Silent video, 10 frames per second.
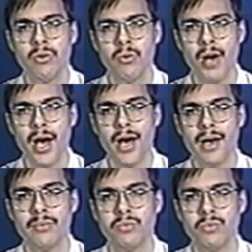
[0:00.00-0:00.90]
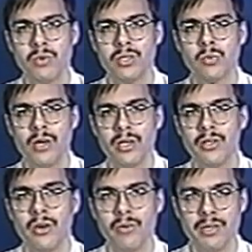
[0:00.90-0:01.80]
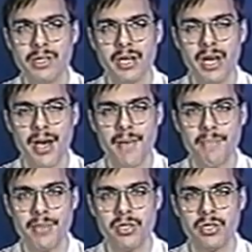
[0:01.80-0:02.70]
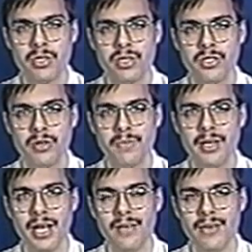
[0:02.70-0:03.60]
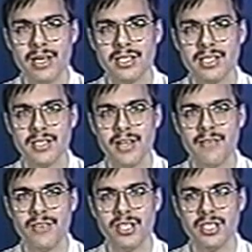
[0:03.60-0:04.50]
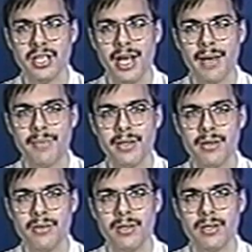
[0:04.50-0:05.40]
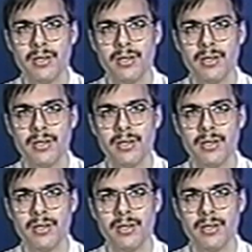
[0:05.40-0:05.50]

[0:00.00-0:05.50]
who was well known in the German Navy as an efficient captain,